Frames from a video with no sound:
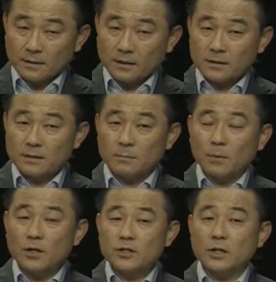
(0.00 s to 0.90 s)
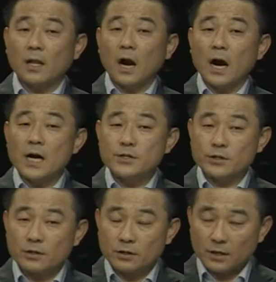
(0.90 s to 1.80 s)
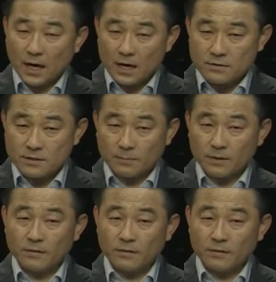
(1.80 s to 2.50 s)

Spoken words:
It's much larger concept.